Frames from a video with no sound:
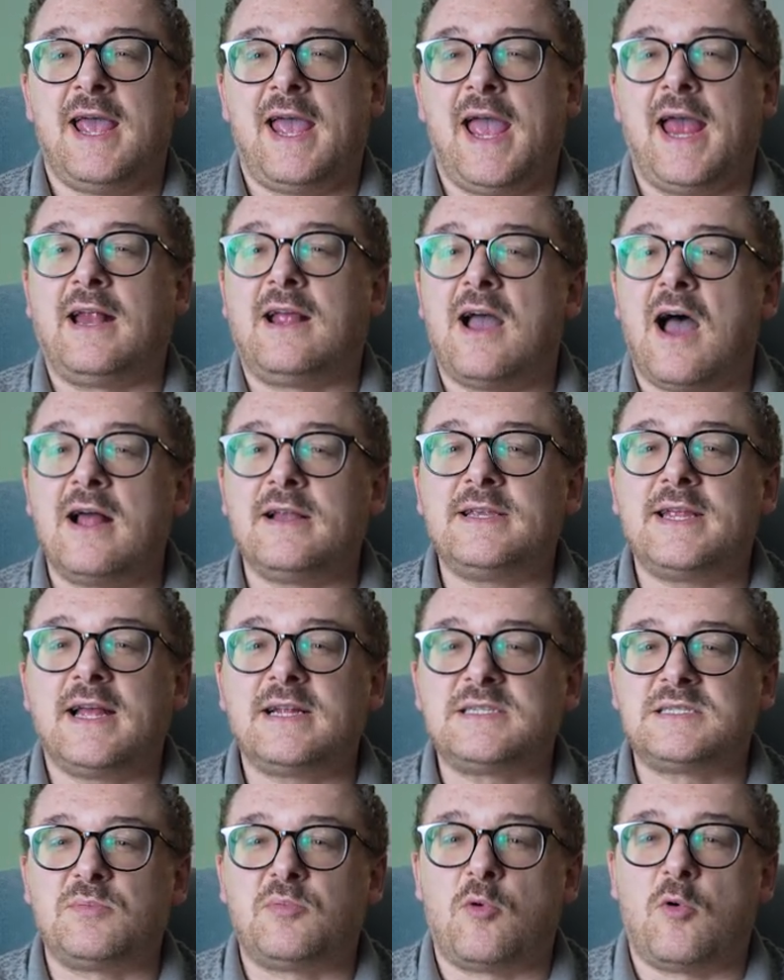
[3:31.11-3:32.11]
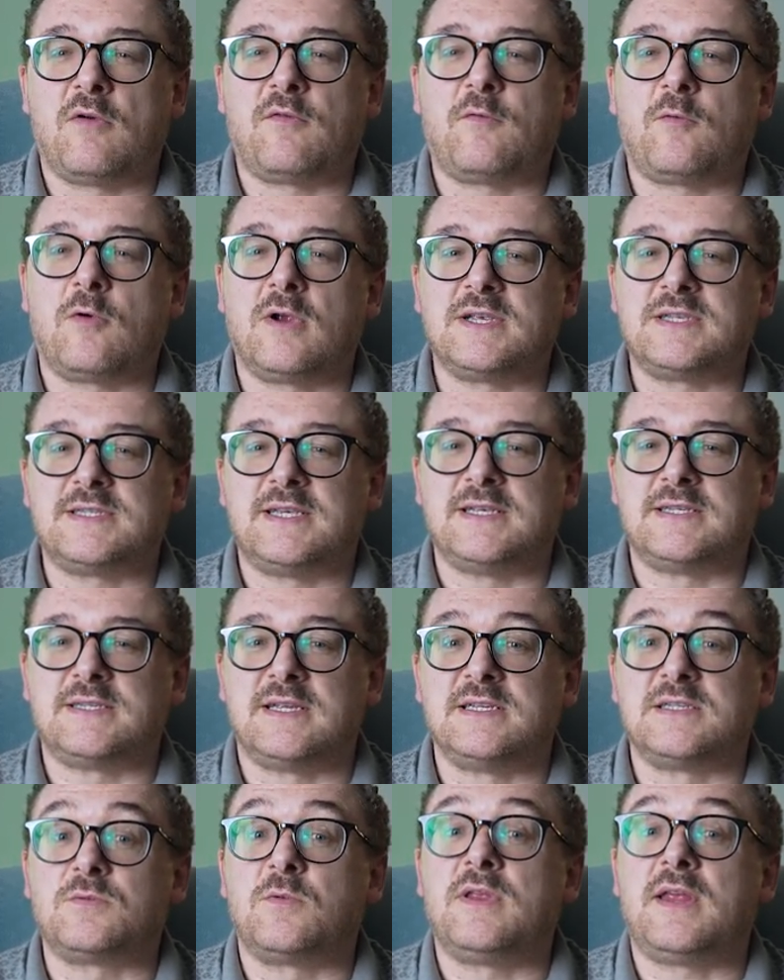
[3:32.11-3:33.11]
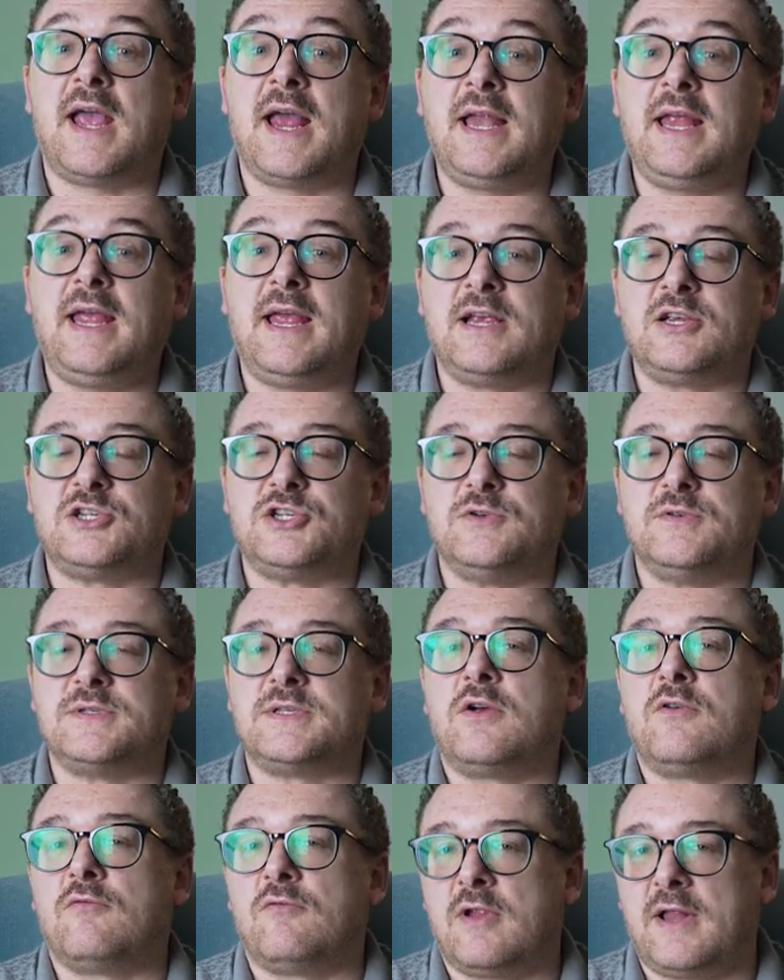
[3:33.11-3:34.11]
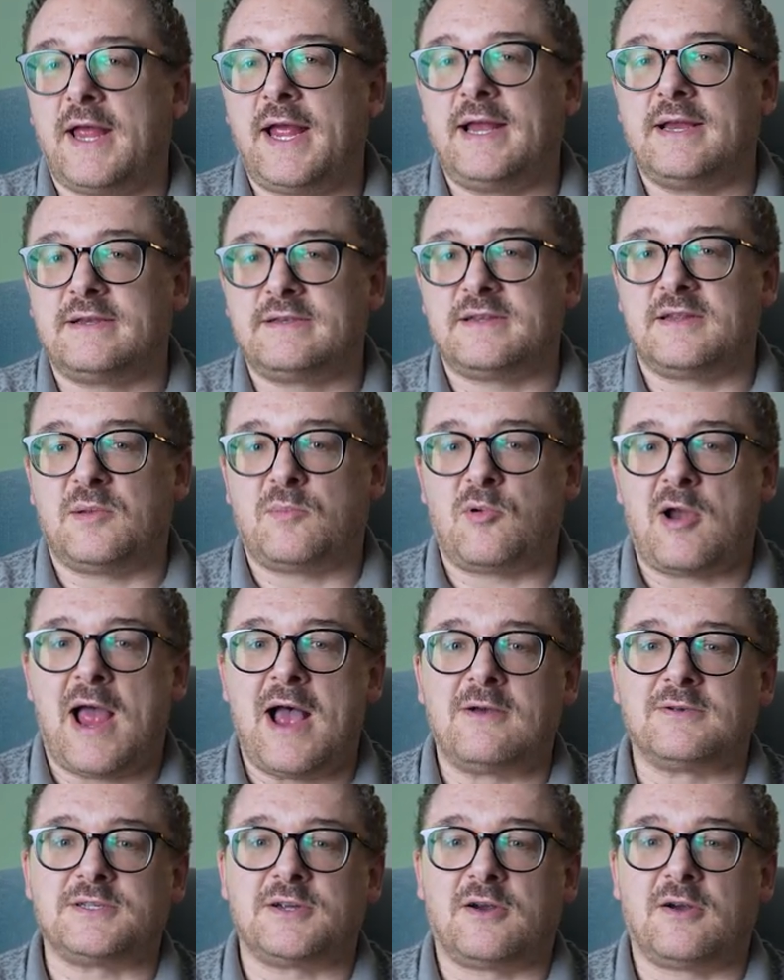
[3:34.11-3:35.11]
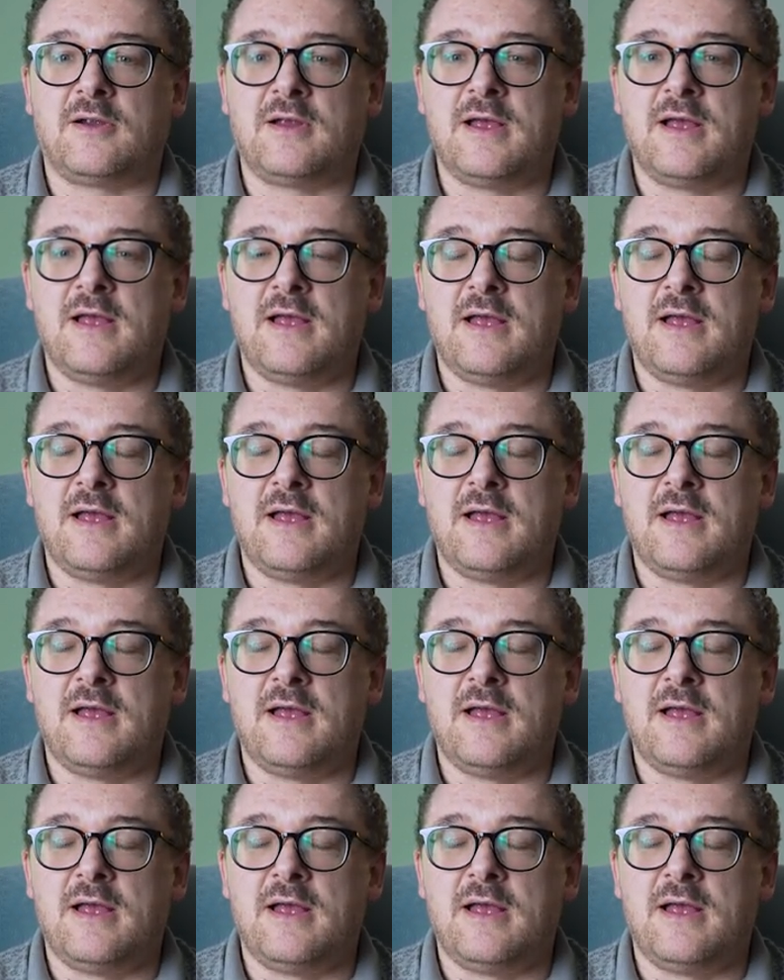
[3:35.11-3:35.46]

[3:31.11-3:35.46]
and contact support for assistance with any issues related to the browser.